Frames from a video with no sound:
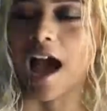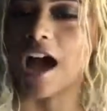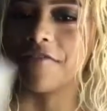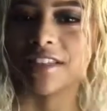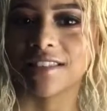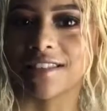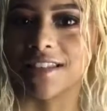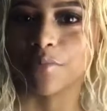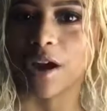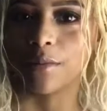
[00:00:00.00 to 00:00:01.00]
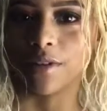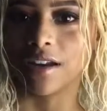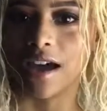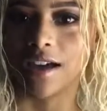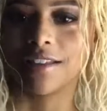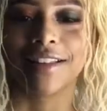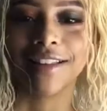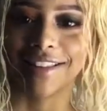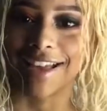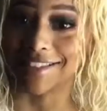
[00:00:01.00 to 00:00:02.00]
Obviously it's probably not
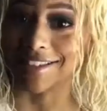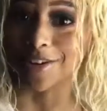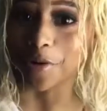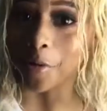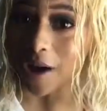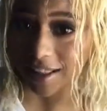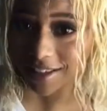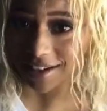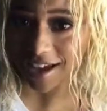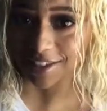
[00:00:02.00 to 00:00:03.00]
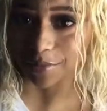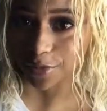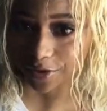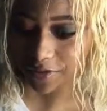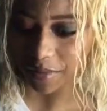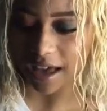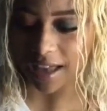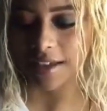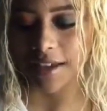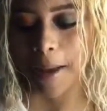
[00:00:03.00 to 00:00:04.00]
as good quality as a Morphe
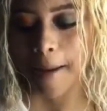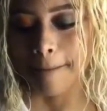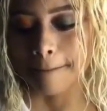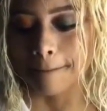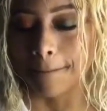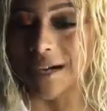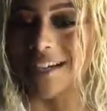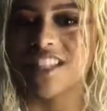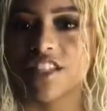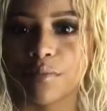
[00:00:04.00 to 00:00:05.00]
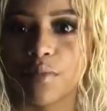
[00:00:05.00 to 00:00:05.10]
palette, but it's